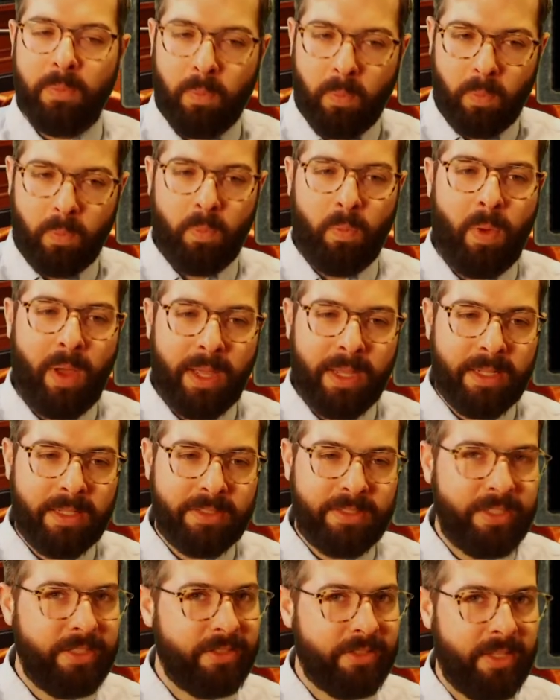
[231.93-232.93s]
why is
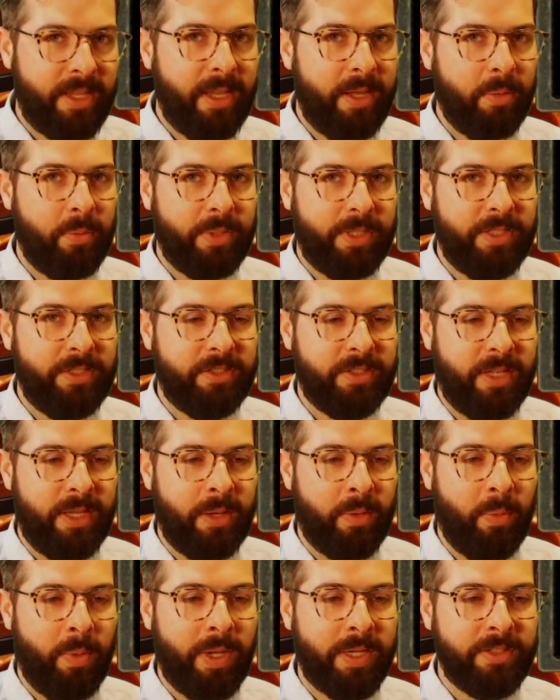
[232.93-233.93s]
he saying what he's saying?
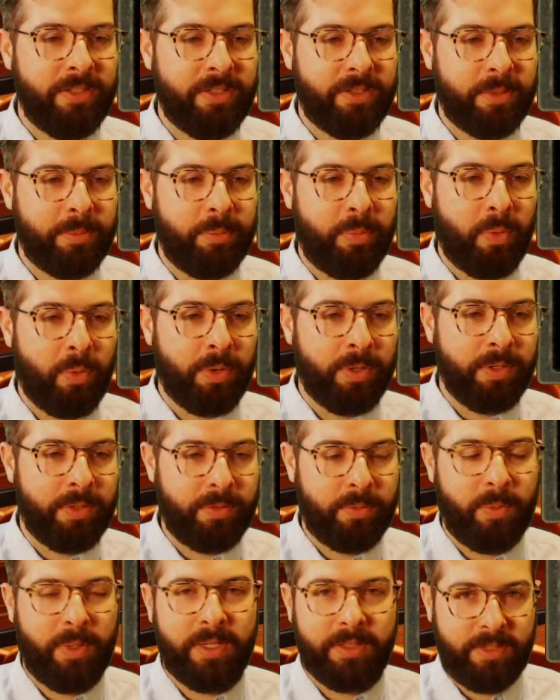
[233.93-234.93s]
Why is this important?
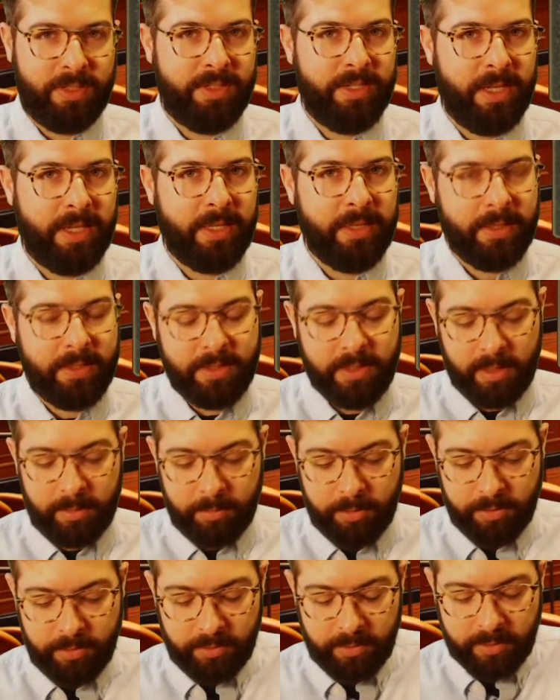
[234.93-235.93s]
Why is he taking the time to
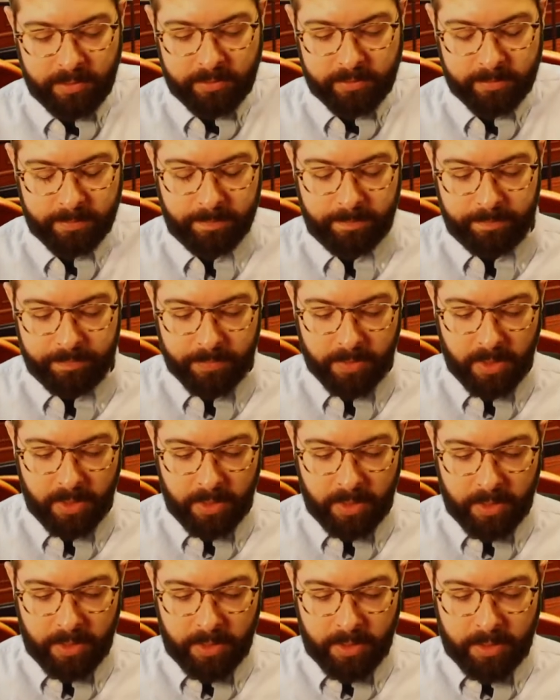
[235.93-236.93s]
do this?
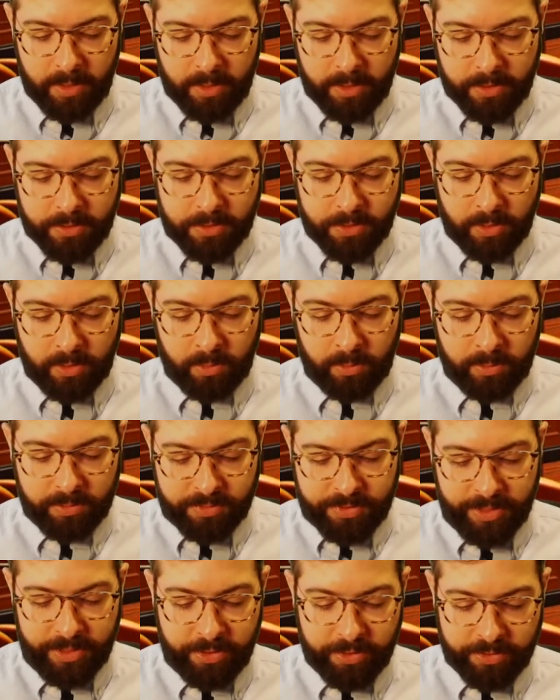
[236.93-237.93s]
So
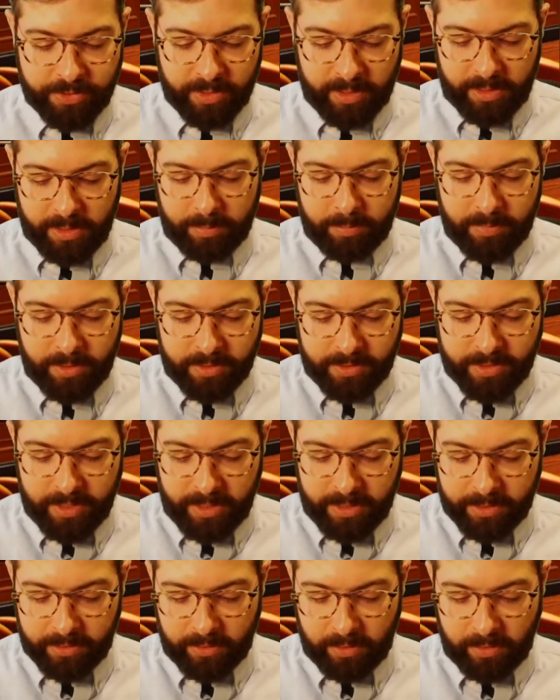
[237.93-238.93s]
take your time,
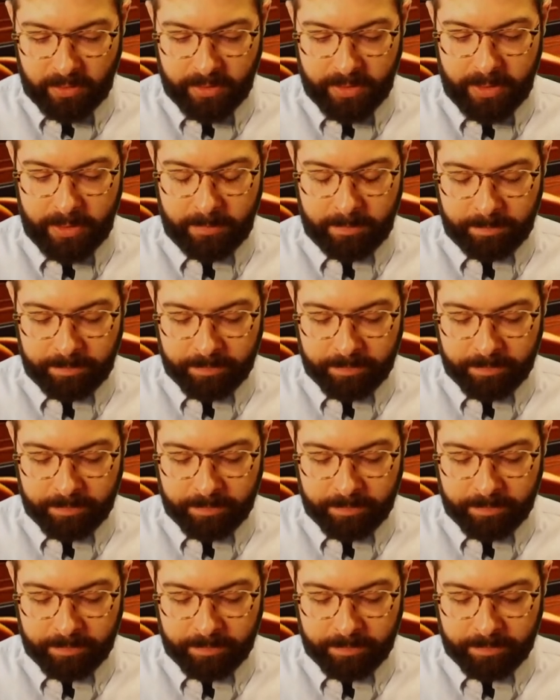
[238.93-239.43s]
take it all in